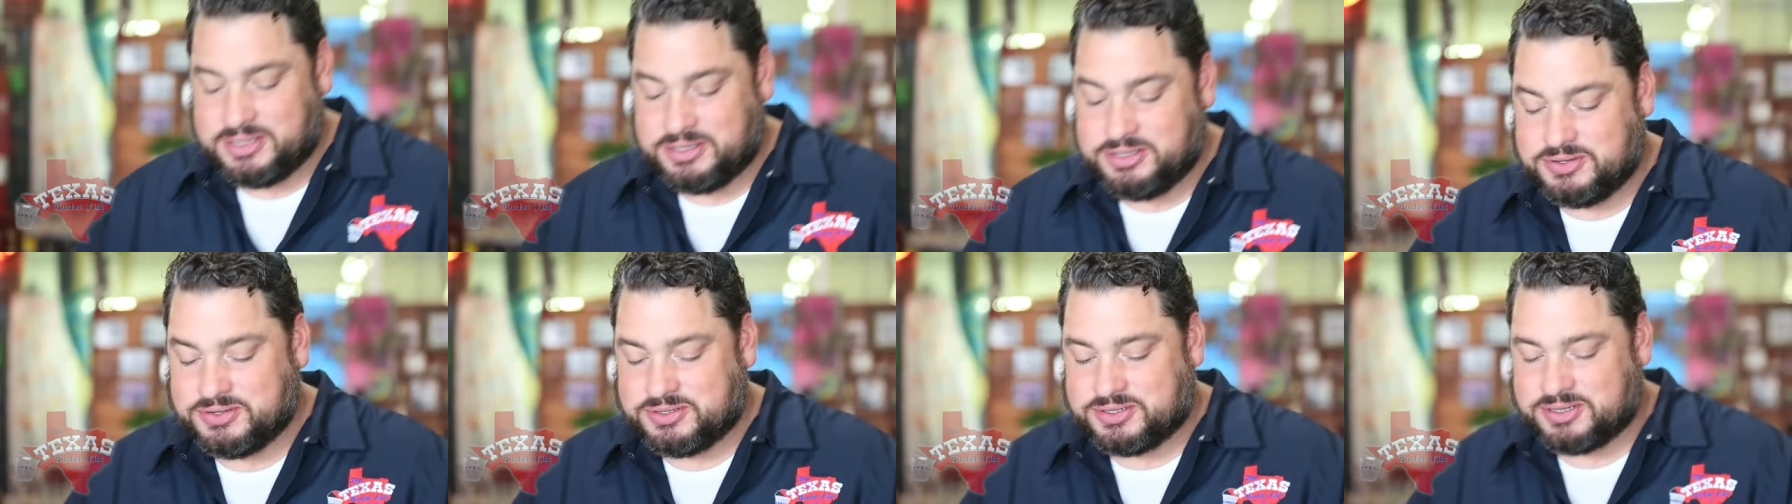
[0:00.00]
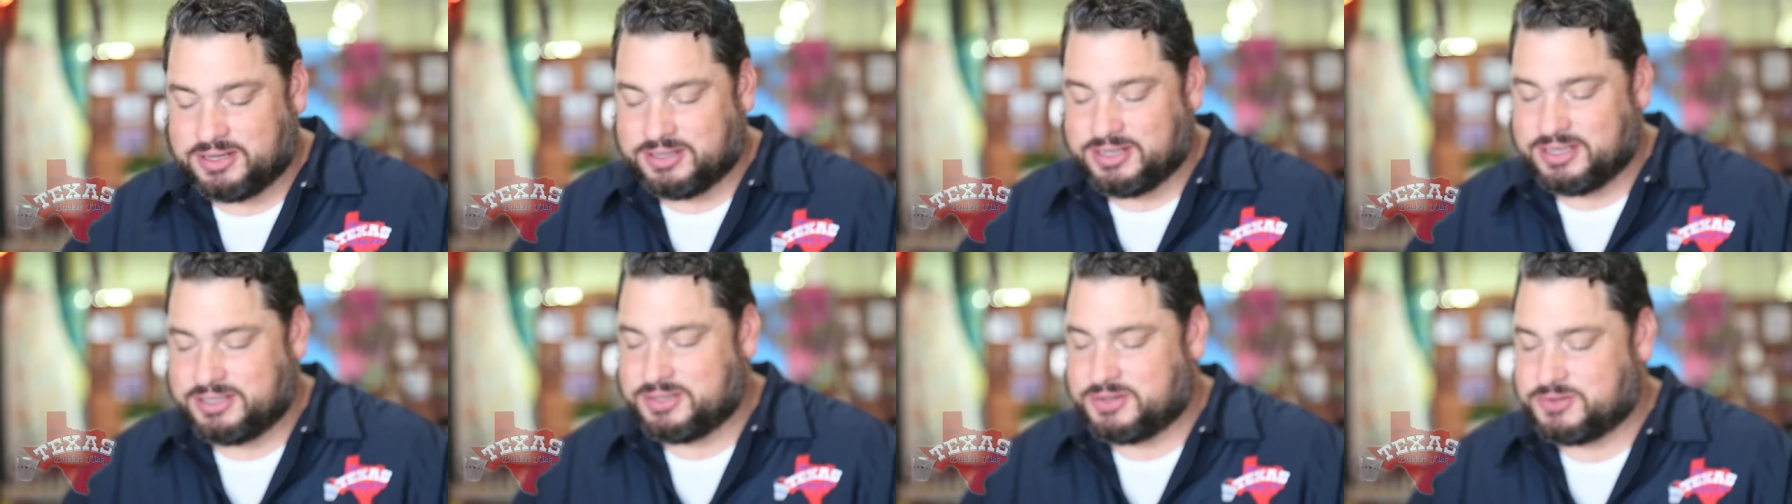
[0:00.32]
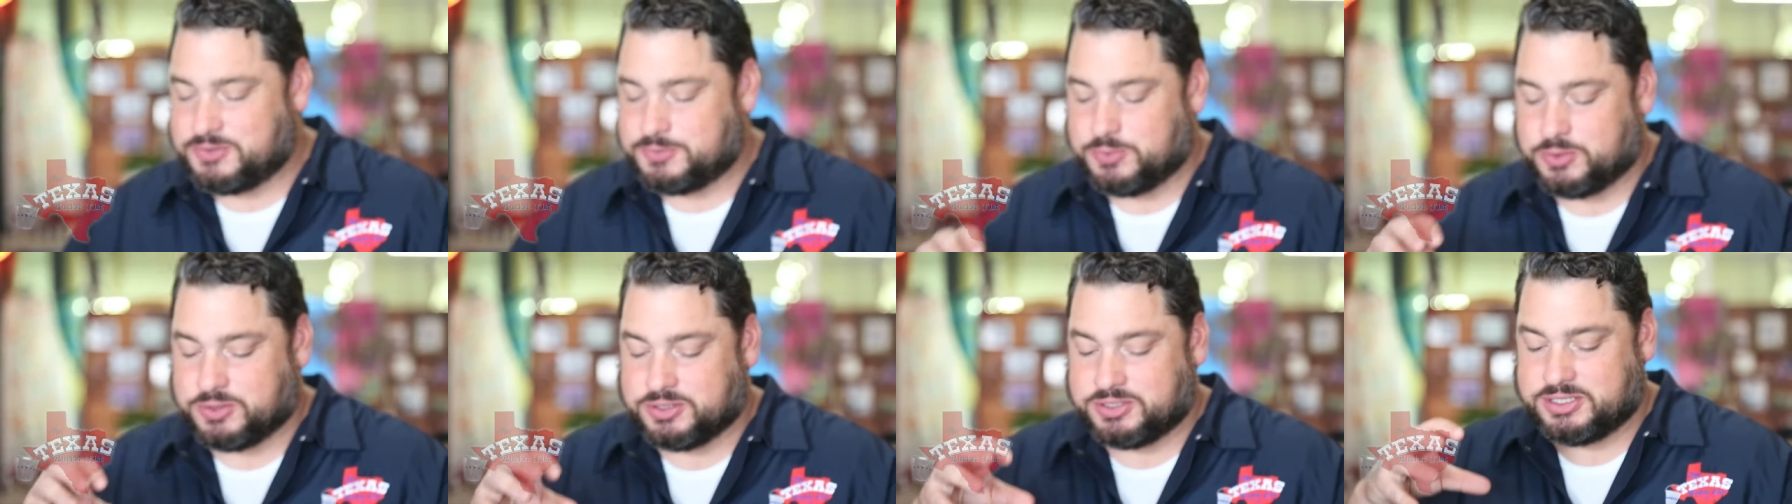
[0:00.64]
then you start getting
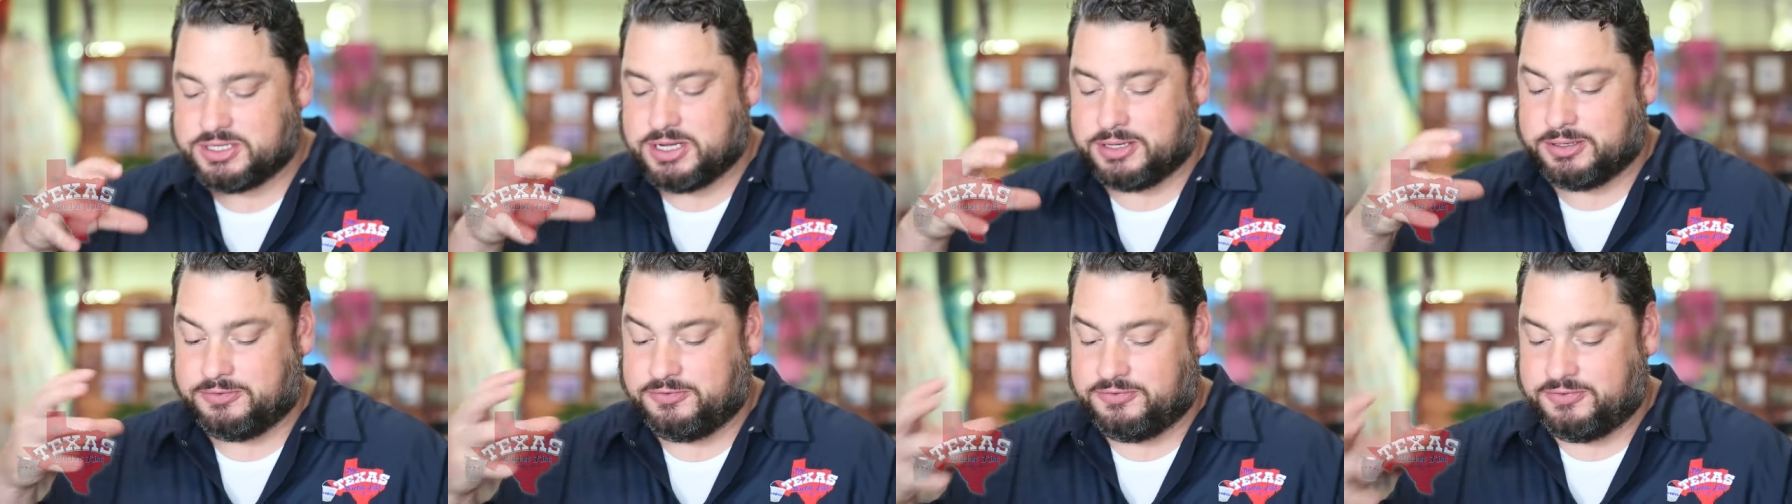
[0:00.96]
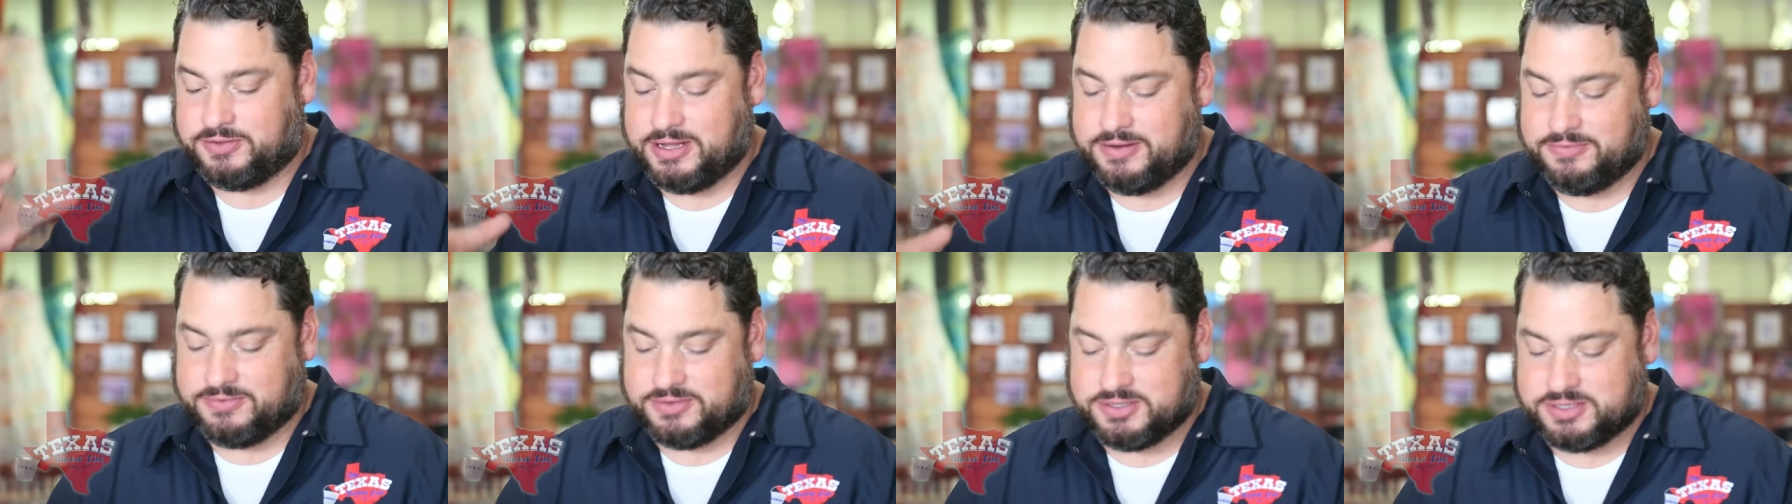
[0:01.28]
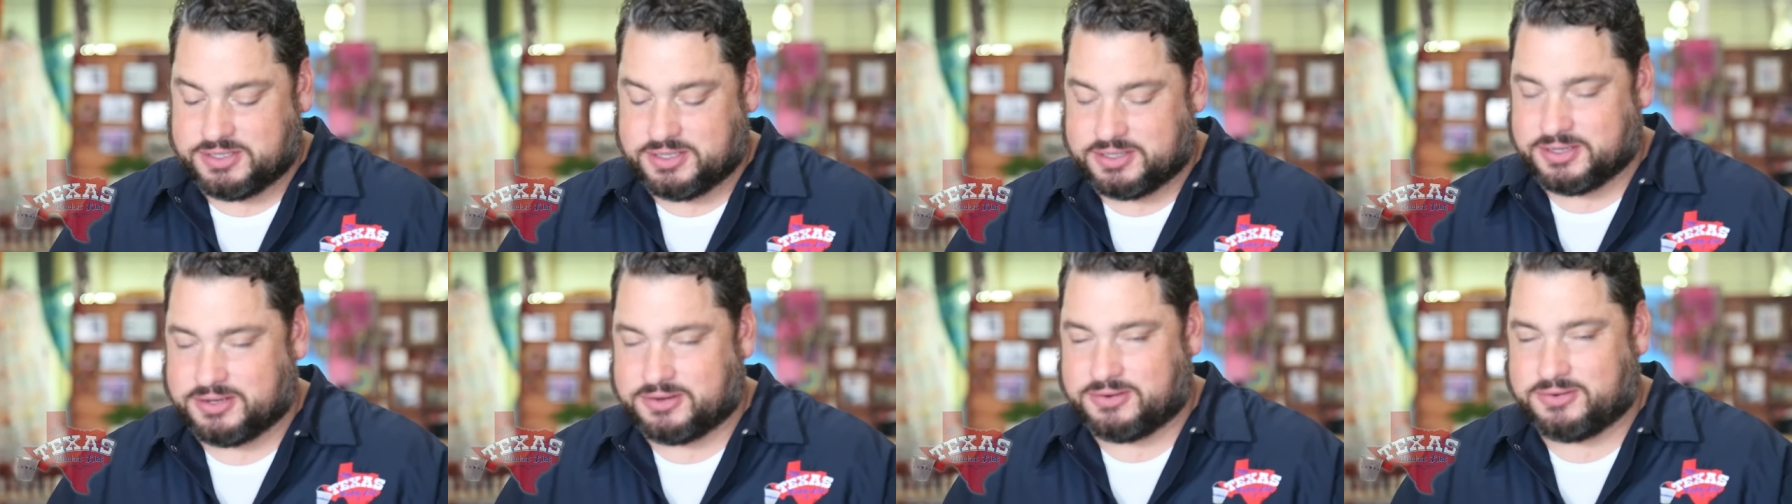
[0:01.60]
those more subtle
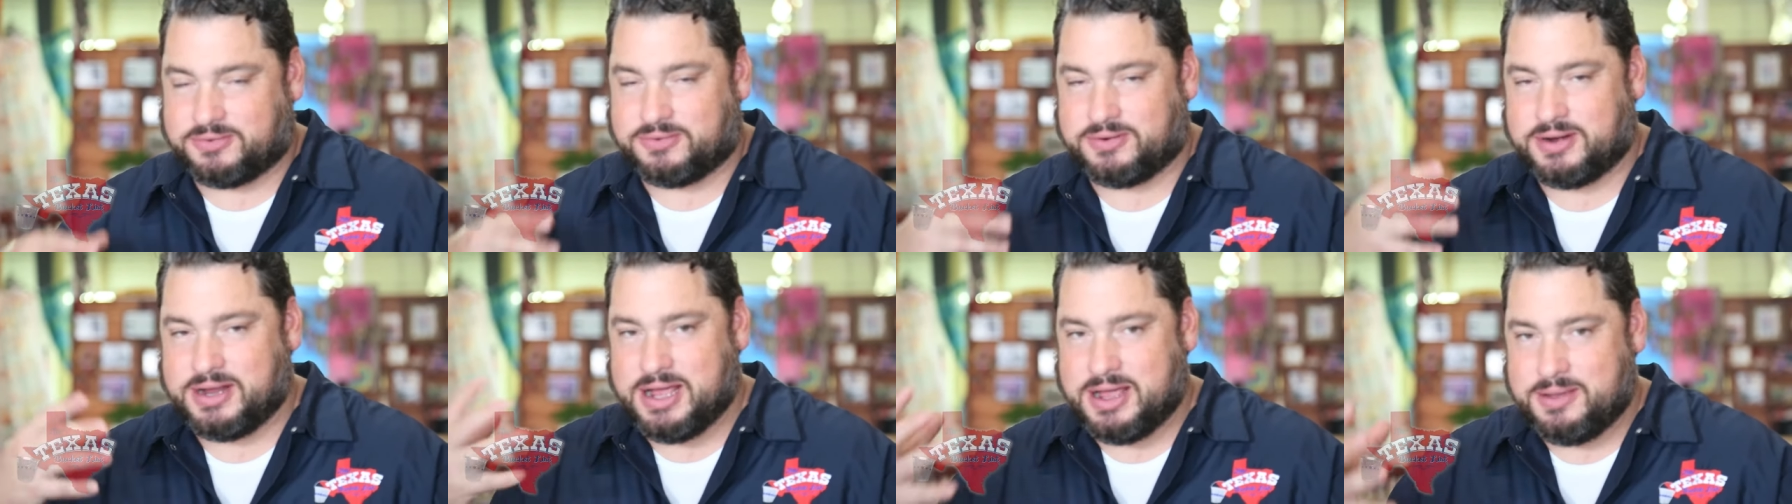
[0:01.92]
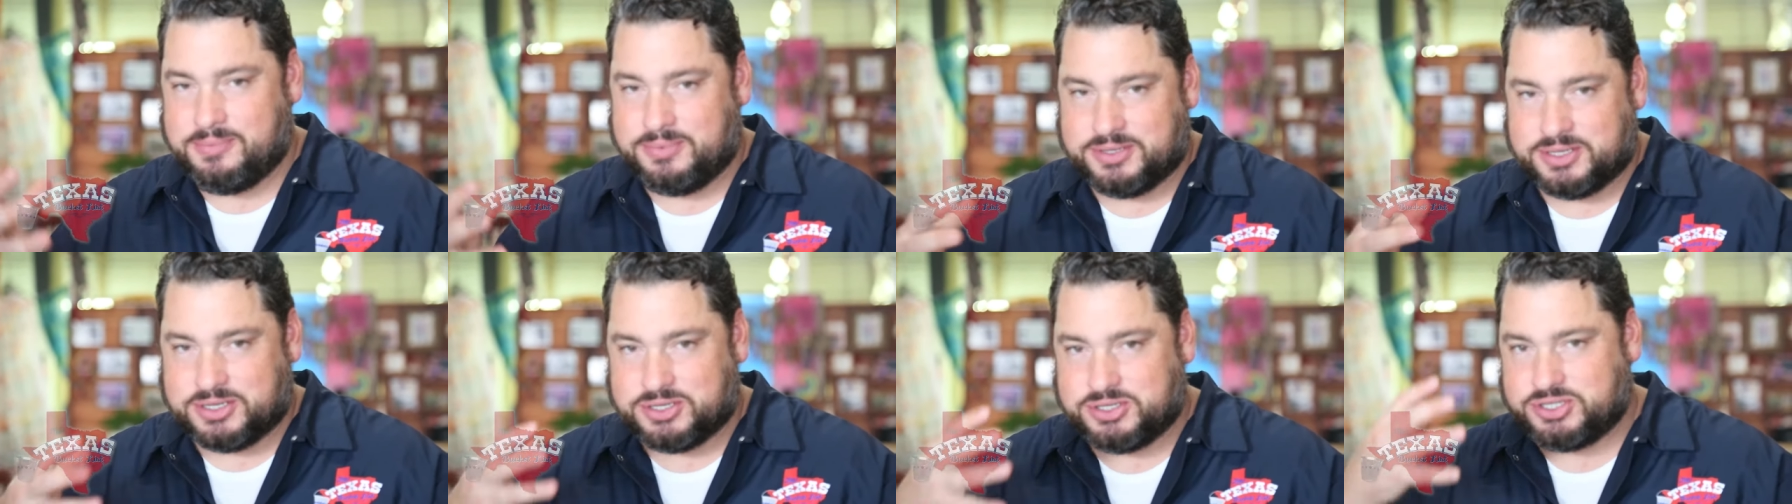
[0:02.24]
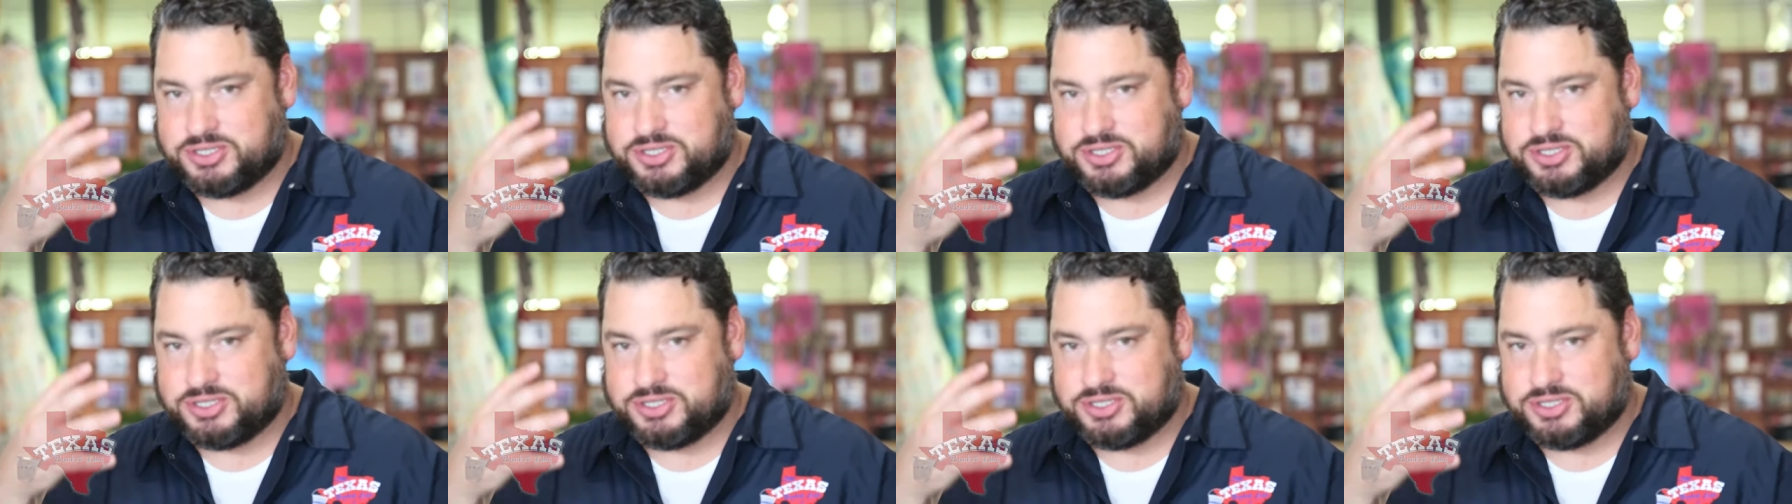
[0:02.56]
flavors of the crab and the